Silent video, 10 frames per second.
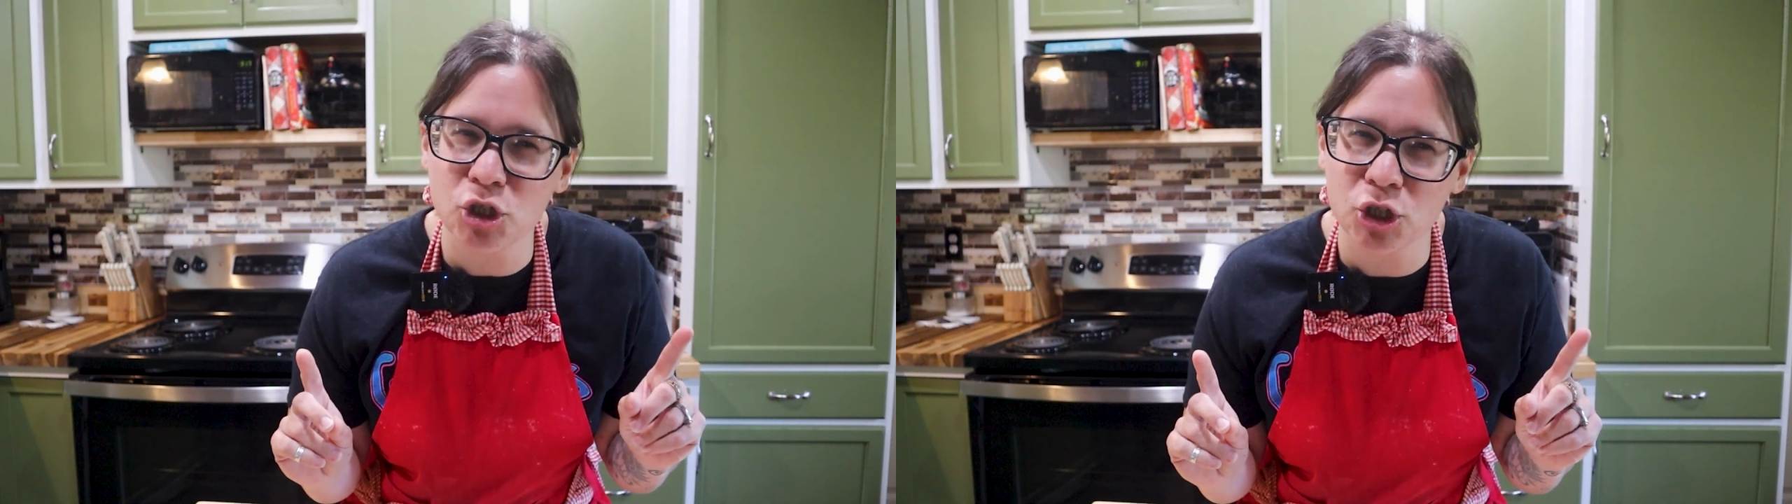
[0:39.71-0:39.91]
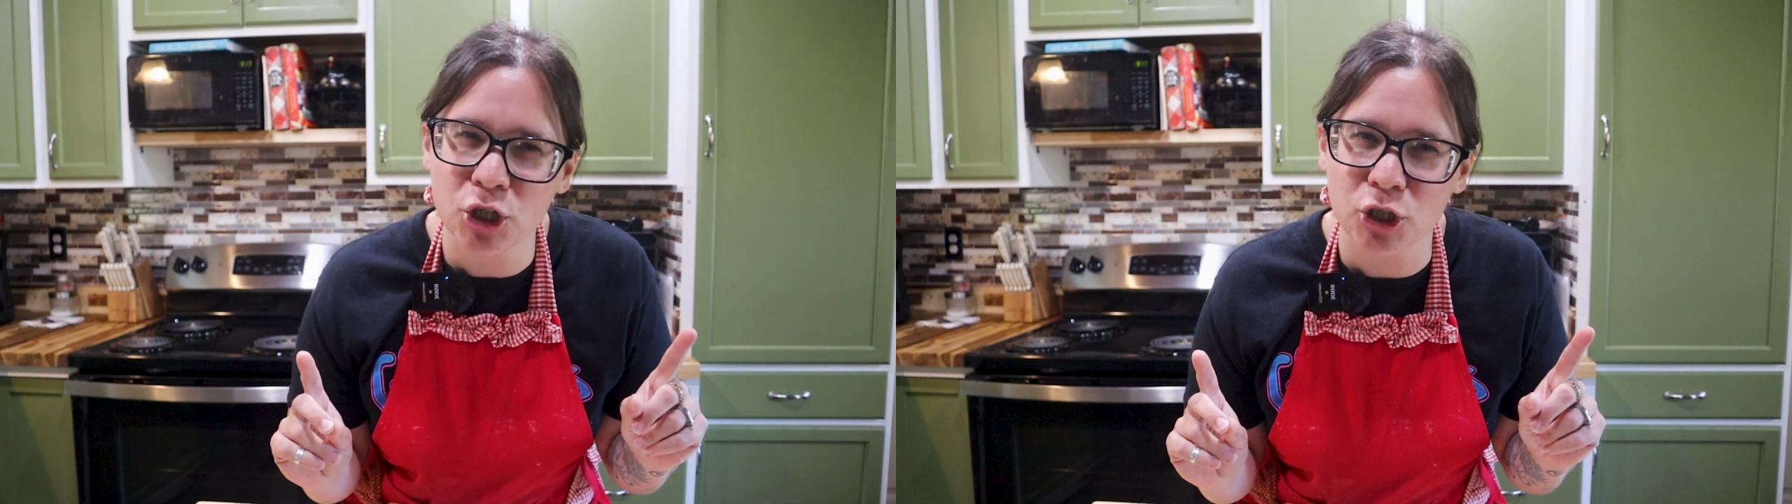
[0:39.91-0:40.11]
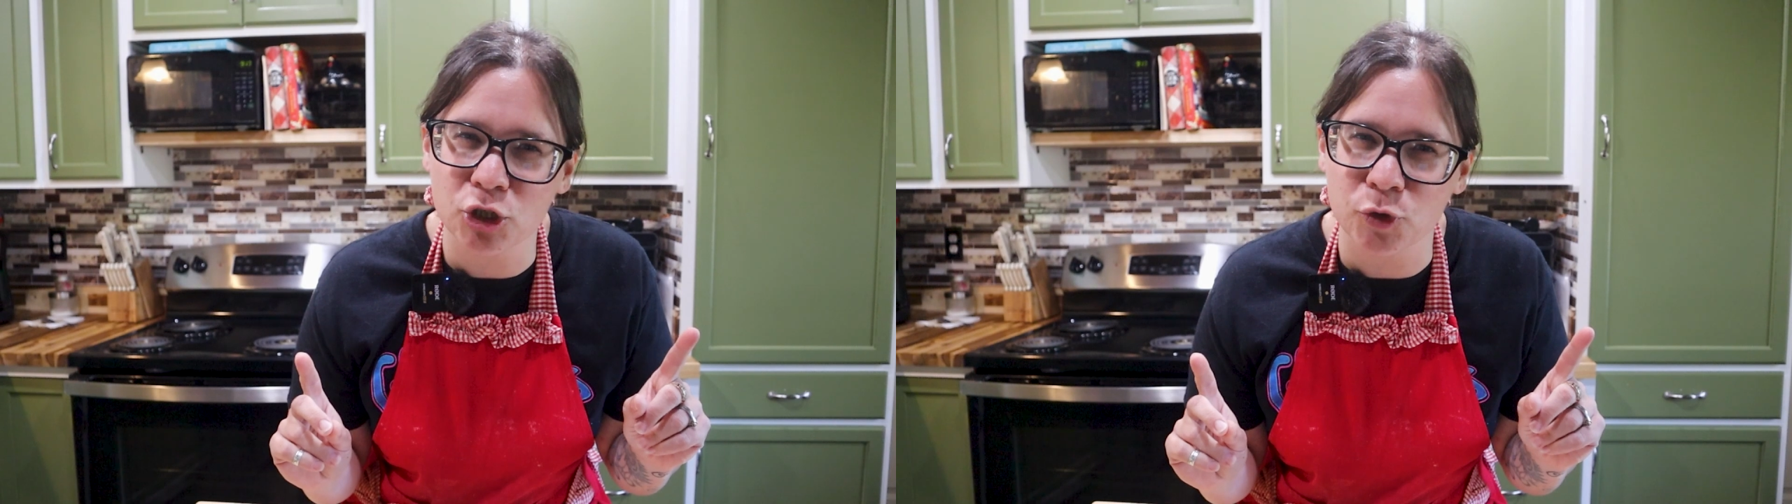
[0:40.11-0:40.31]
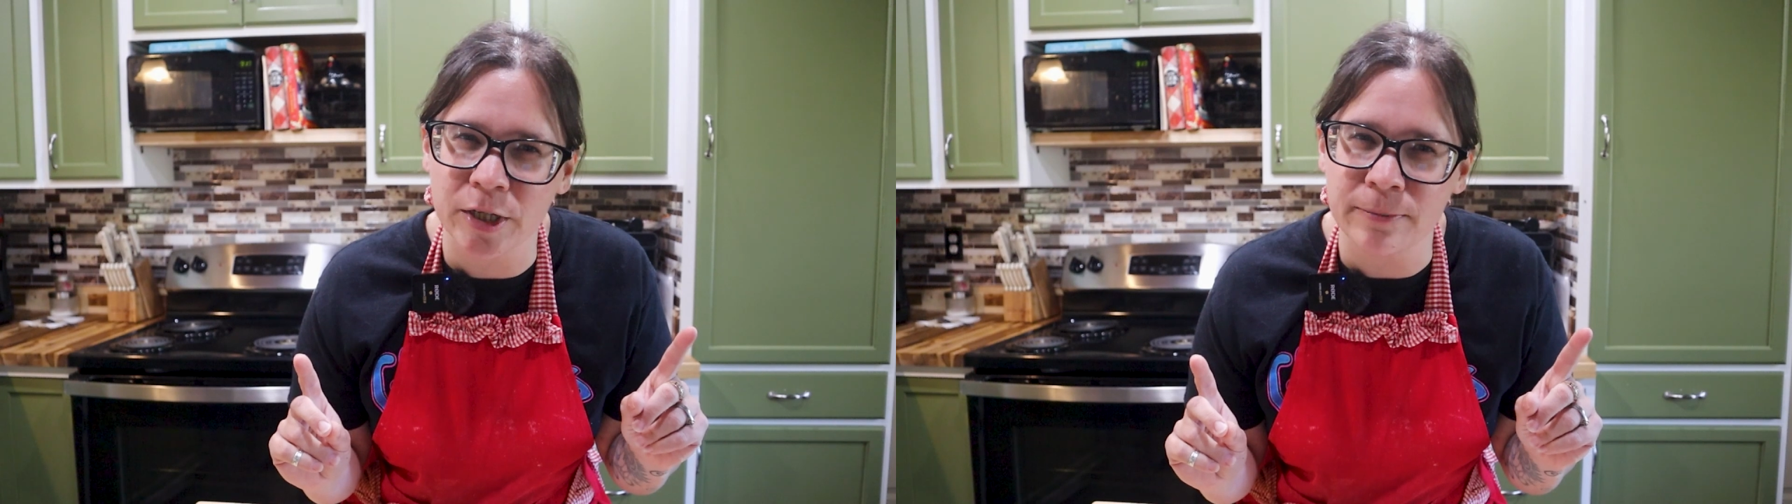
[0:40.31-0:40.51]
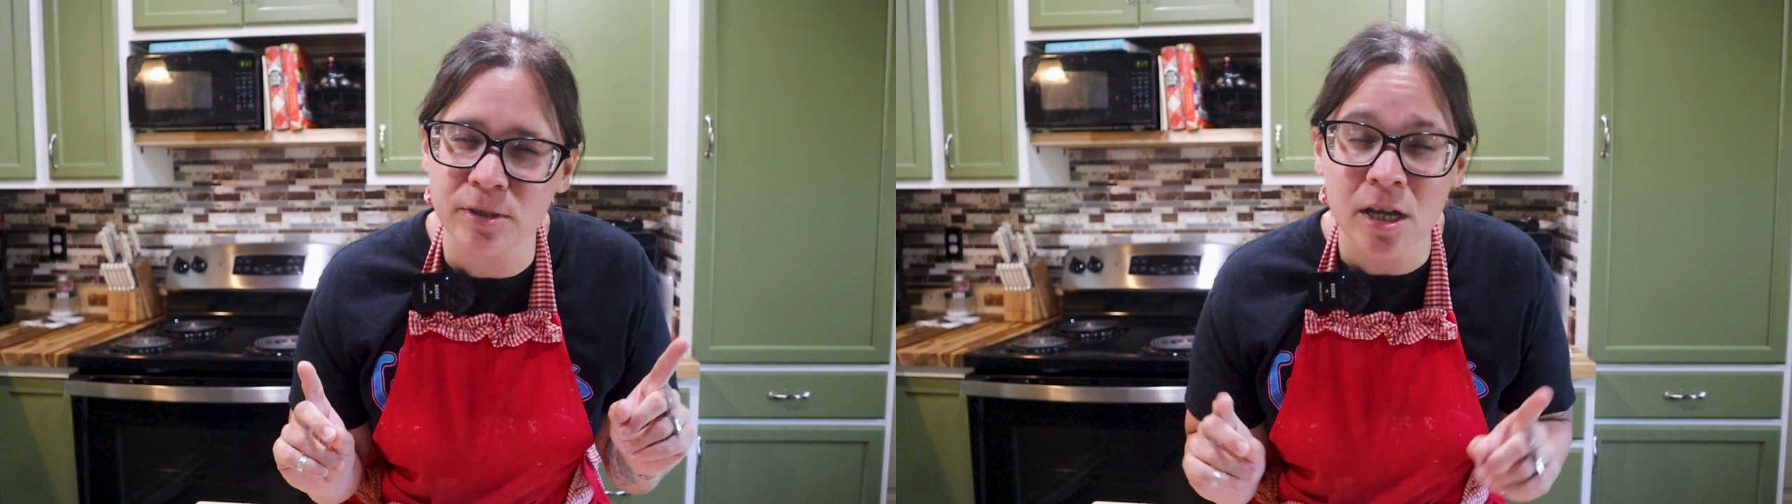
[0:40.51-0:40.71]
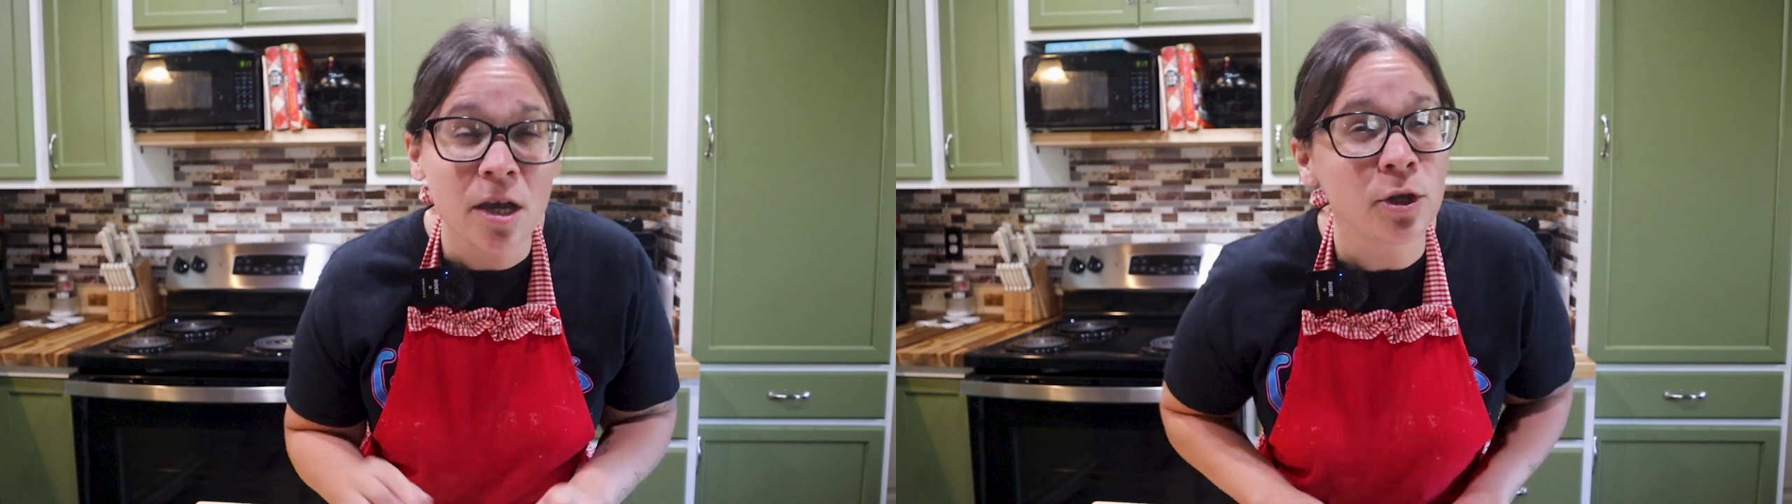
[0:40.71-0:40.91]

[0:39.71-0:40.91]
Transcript: sugar dreams,